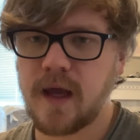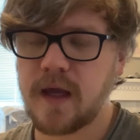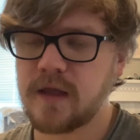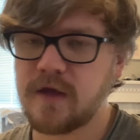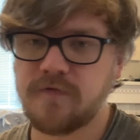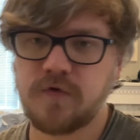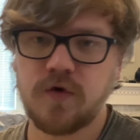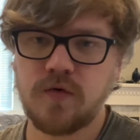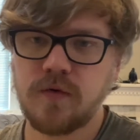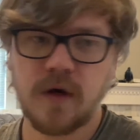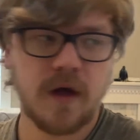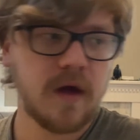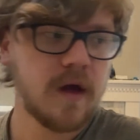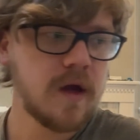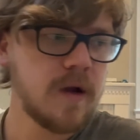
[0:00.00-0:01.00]
And
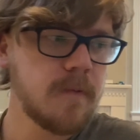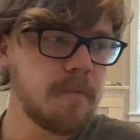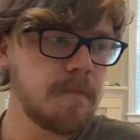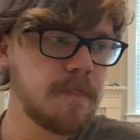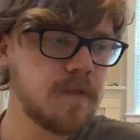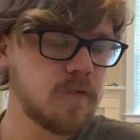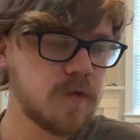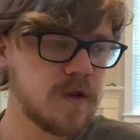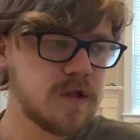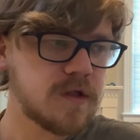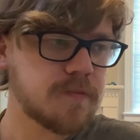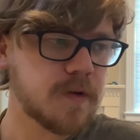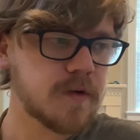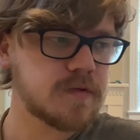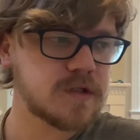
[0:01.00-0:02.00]
really
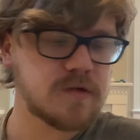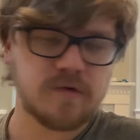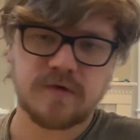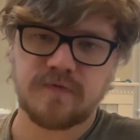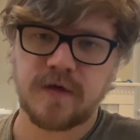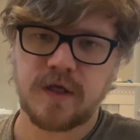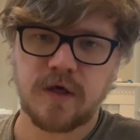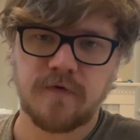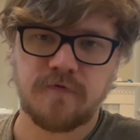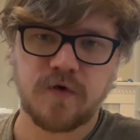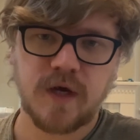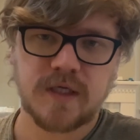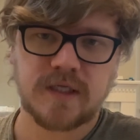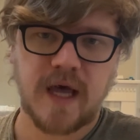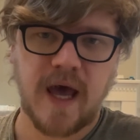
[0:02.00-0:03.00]
the purpose of this video, if you
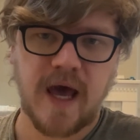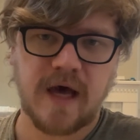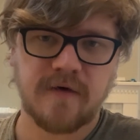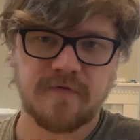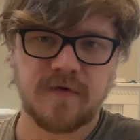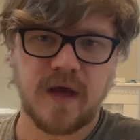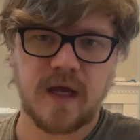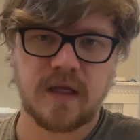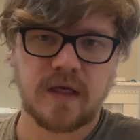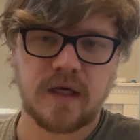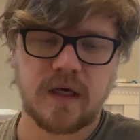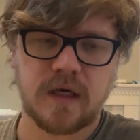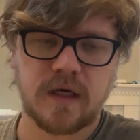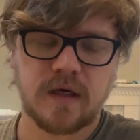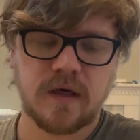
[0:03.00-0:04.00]
guys have
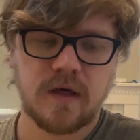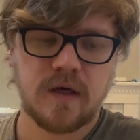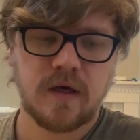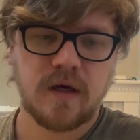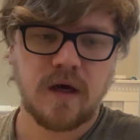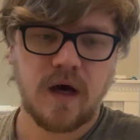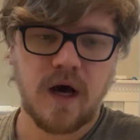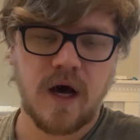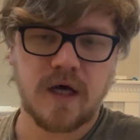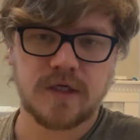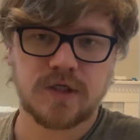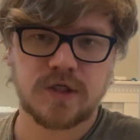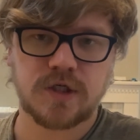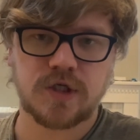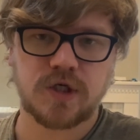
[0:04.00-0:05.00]
any
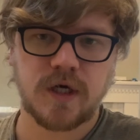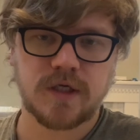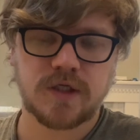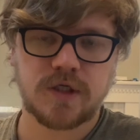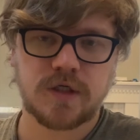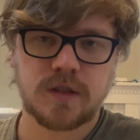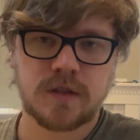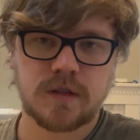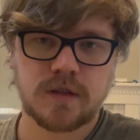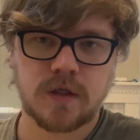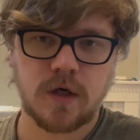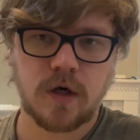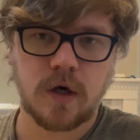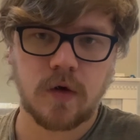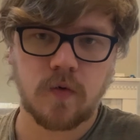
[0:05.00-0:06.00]
suggestions
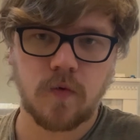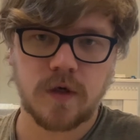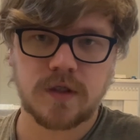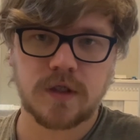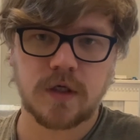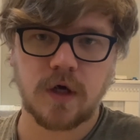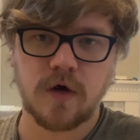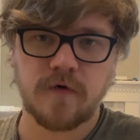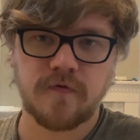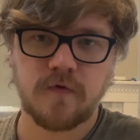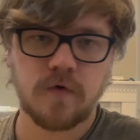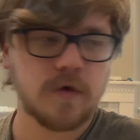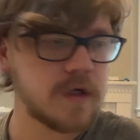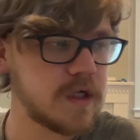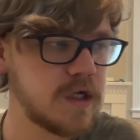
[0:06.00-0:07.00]
on what to go
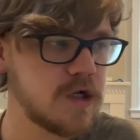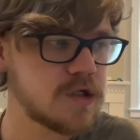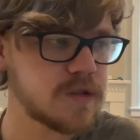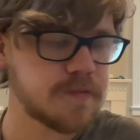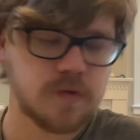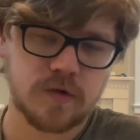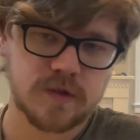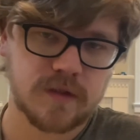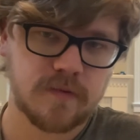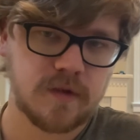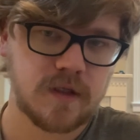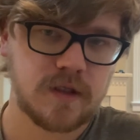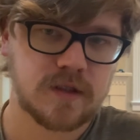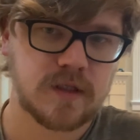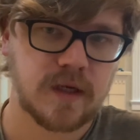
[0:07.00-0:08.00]
for here to pull some of
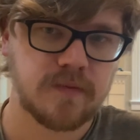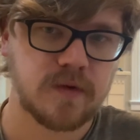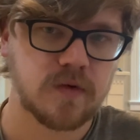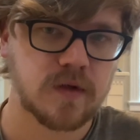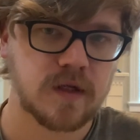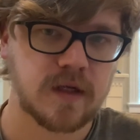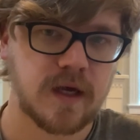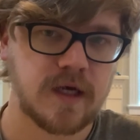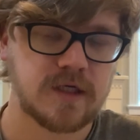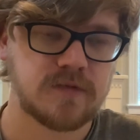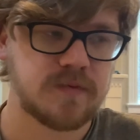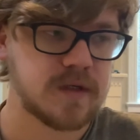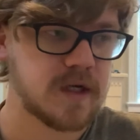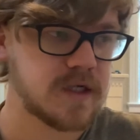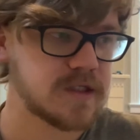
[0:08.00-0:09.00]
these, that'd be really nice,
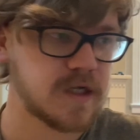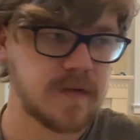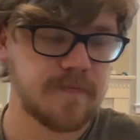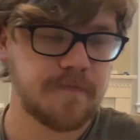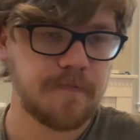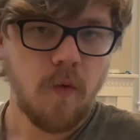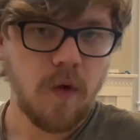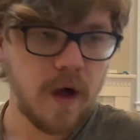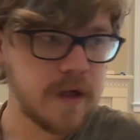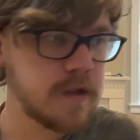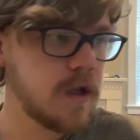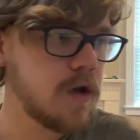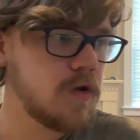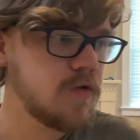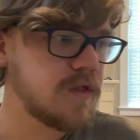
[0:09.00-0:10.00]
because while I
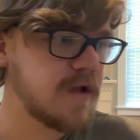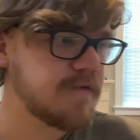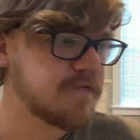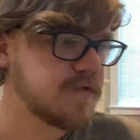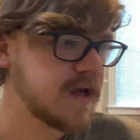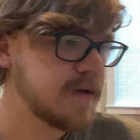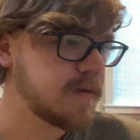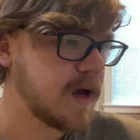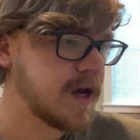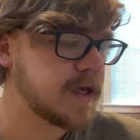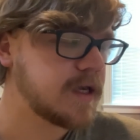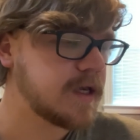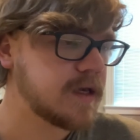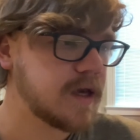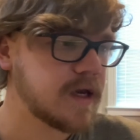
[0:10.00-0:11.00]
know that Flame
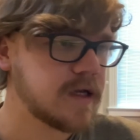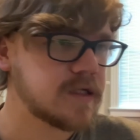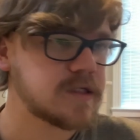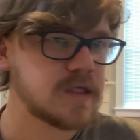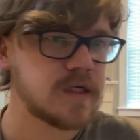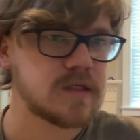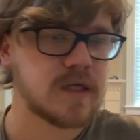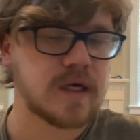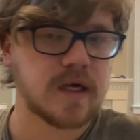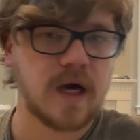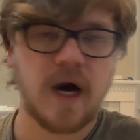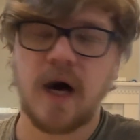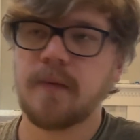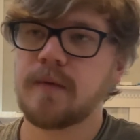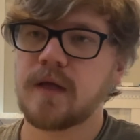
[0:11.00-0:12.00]
Hiking Genghis is a
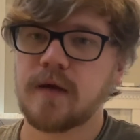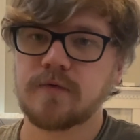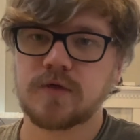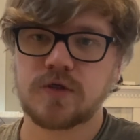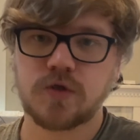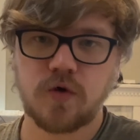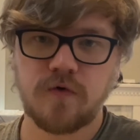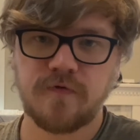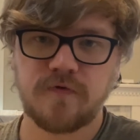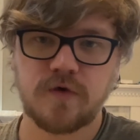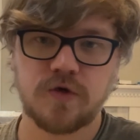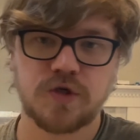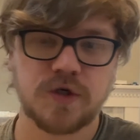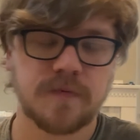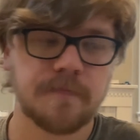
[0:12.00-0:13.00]
common of Soul
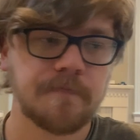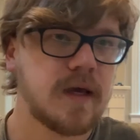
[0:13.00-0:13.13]
Fusion,